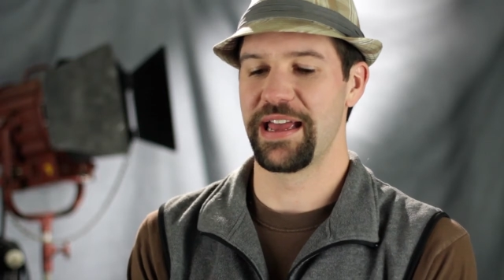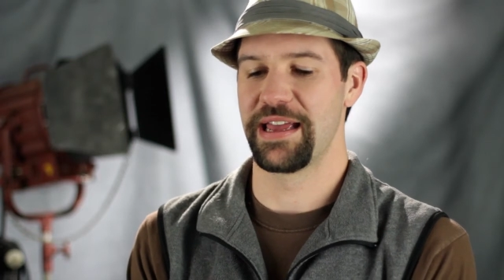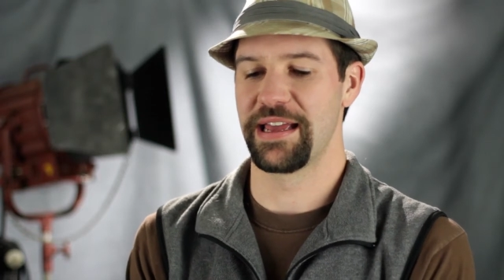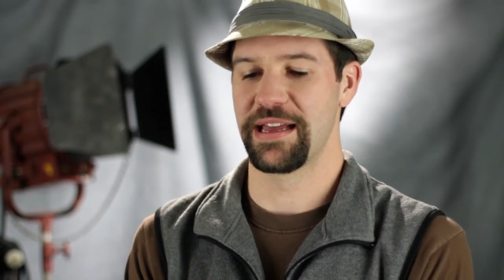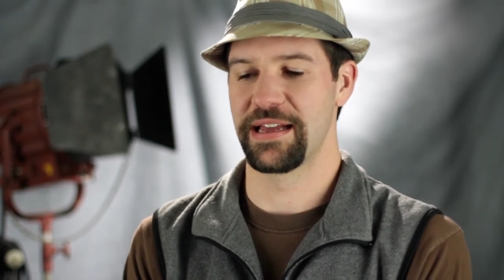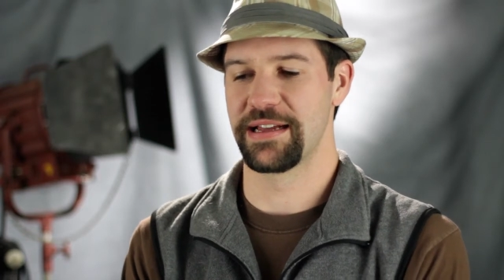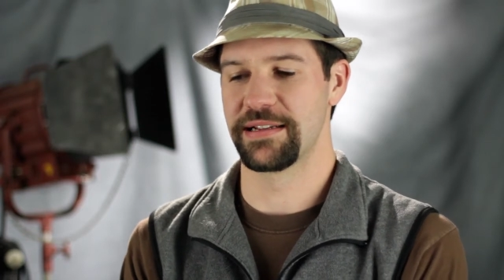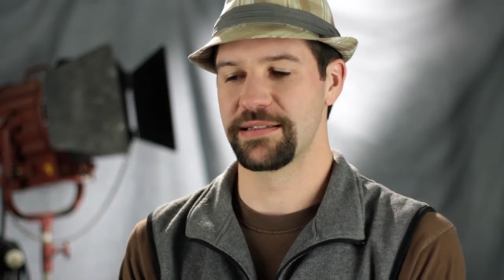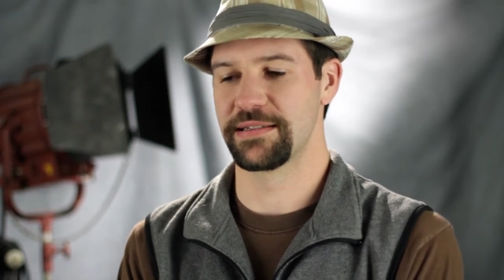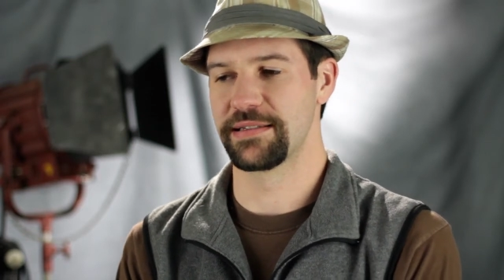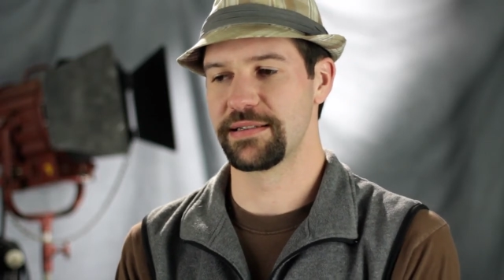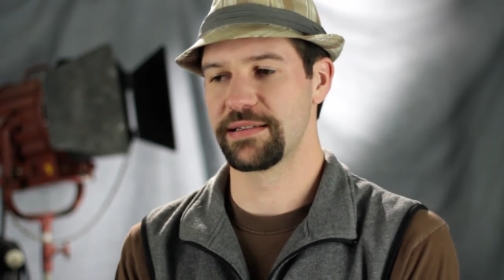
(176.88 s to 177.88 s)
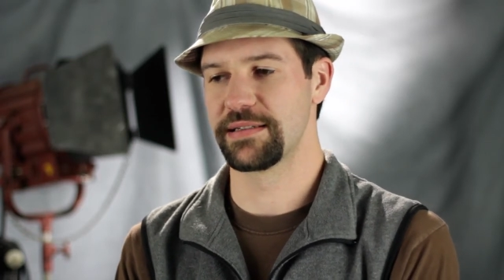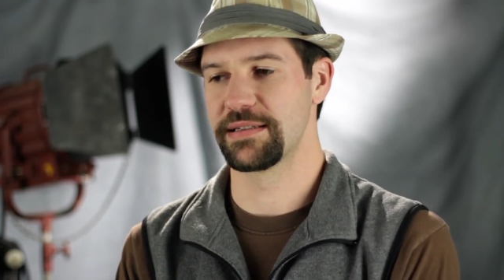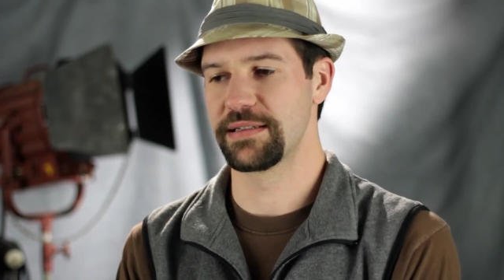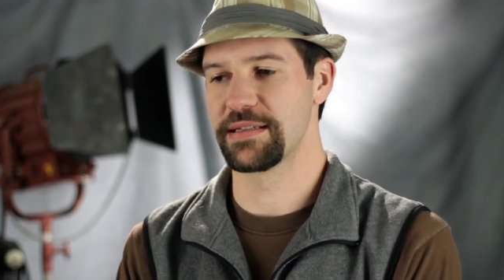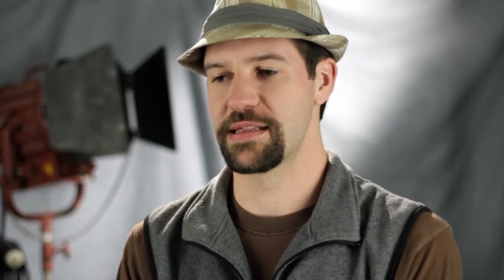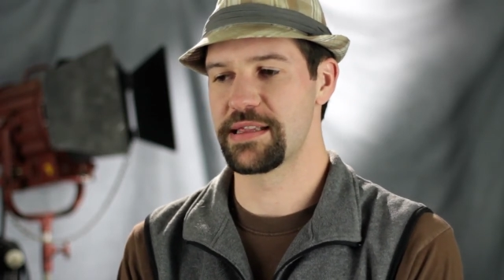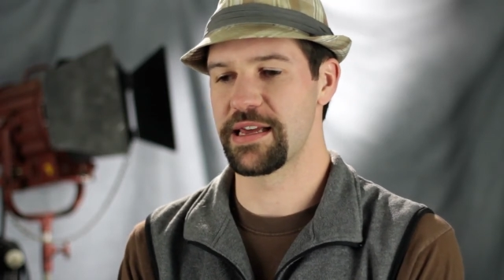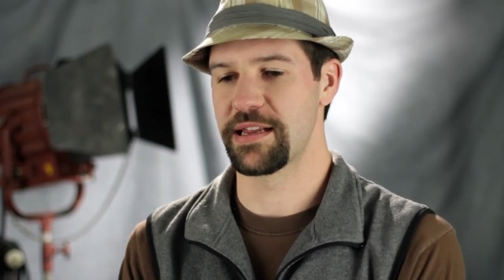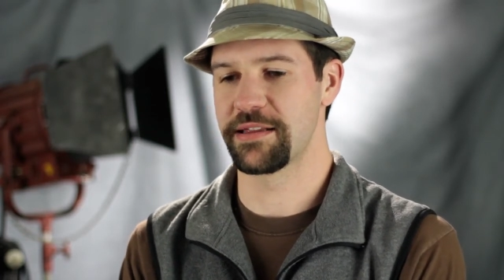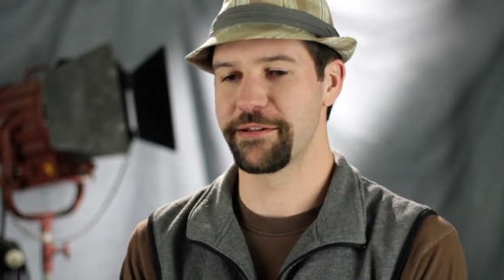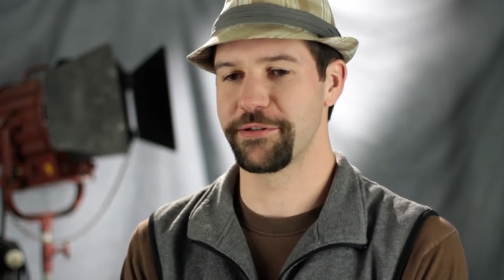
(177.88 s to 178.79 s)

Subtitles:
And then